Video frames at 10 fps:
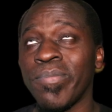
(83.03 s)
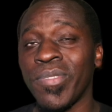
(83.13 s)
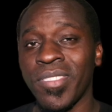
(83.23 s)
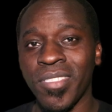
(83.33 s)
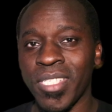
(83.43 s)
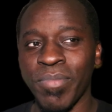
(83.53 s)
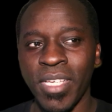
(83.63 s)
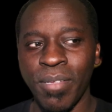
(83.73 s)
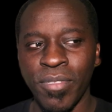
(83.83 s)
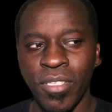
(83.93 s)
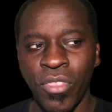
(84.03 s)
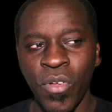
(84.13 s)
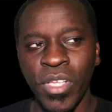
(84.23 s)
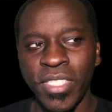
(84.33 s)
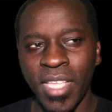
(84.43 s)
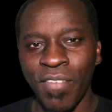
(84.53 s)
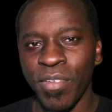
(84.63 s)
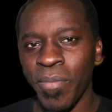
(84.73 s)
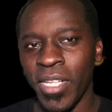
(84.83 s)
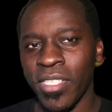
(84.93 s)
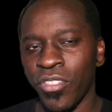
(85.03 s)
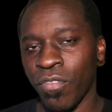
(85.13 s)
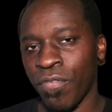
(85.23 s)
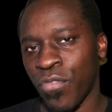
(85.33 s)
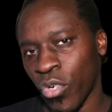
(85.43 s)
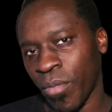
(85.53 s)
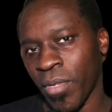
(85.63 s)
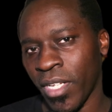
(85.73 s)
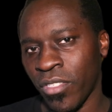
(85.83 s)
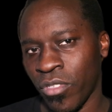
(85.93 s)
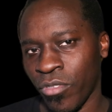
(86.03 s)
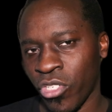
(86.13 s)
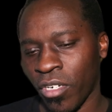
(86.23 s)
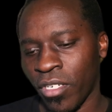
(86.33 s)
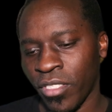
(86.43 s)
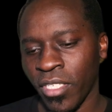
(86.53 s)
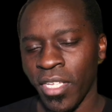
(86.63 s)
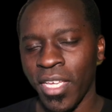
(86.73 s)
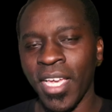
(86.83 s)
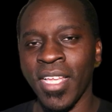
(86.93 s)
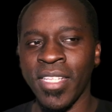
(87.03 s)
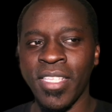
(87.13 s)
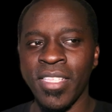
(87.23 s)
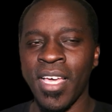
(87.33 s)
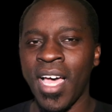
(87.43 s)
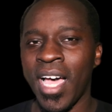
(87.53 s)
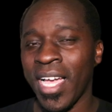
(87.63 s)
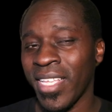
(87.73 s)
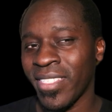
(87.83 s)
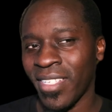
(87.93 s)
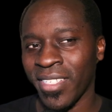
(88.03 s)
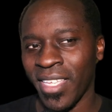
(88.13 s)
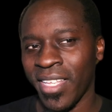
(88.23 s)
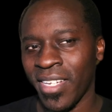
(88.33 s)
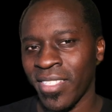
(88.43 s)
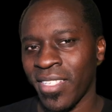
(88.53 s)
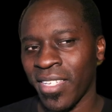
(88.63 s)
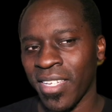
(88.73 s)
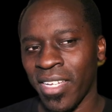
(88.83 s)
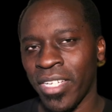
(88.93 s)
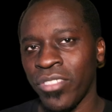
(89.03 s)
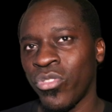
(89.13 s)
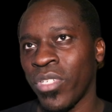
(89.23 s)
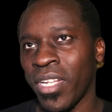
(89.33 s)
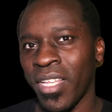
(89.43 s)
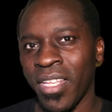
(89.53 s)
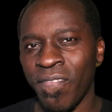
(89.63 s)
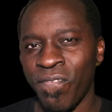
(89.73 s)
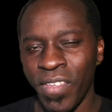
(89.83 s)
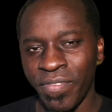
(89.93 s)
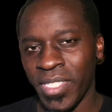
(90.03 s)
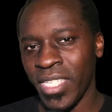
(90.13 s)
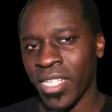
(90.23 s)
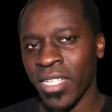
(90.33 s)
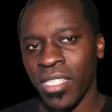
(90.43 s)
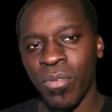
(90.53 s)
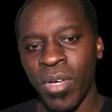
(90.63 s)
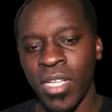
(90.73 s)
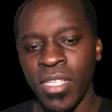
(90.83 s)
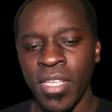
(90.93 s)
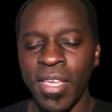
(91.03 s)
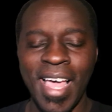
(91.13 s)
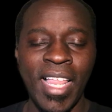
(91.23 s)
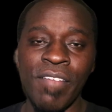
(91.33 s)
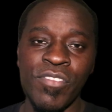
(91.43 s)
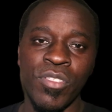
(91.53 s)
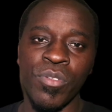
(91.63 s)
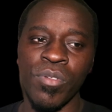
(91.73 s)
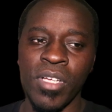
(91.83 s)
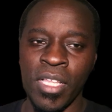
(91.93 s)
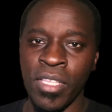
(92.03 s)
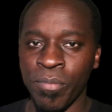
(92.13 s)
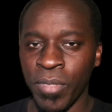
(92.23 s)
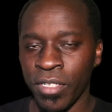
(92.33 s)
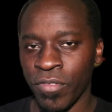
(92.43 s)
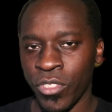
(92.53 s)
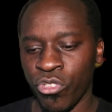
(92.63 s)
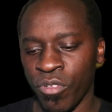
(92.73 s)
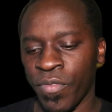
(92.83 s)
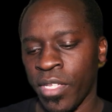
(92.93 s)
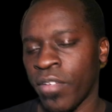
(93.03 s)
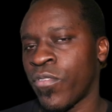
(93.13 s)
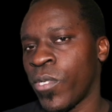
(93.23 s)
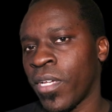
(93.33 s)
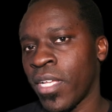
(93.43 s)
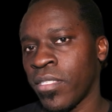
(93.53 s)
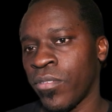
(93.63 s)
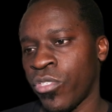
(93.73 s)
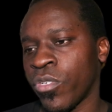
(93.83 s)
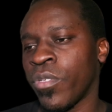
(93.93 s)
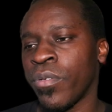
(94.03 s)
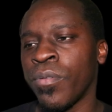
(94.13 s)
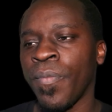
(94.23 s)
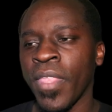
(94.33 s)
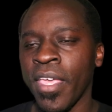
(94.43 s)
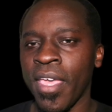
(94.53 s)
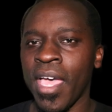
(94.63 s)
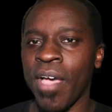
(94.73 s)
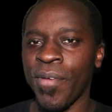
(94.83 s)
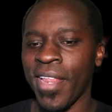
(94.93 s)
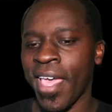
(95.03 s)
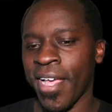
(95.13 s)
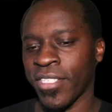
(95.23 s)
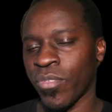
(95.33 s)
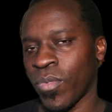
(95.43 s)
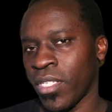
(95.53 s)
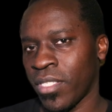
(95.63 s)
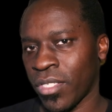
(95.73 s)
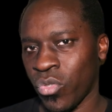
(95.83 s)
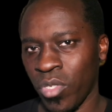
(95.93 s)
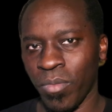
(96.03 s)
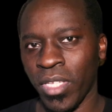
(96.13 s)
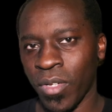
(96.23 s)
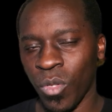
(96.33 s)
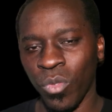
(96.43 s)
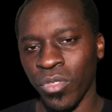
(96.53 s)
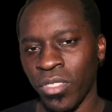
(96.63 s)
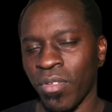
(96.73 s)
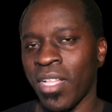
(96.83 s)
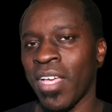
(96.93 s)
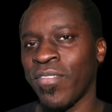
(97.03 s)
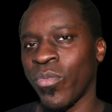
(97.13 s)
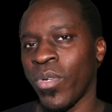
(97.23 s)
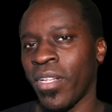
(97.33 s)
sometimes 37 minutes to 40 minutes to charge, and the highest I'll get is like 115 kilowatt. I'll have to do a little bit of a short video for you guys to show you how it acts when it's extremely cold. So I'll have to wait